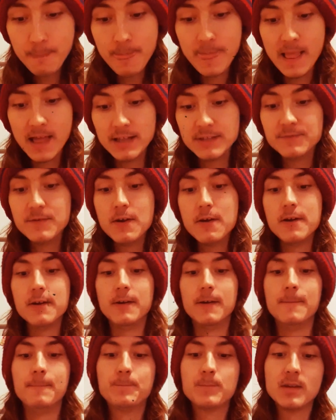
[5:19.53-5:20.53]
It's
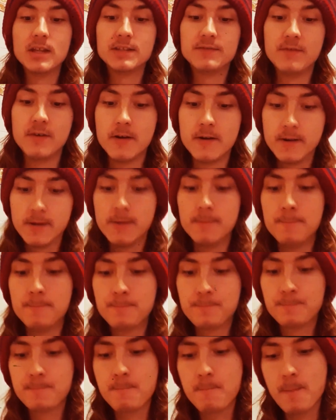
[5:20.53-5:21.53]
very good. It's very good.
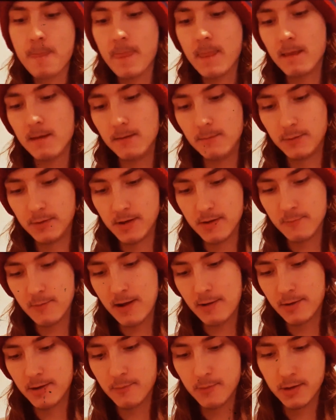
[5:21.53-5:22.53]
I want
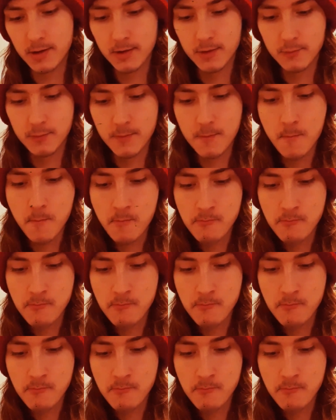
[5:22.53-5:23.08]
another one.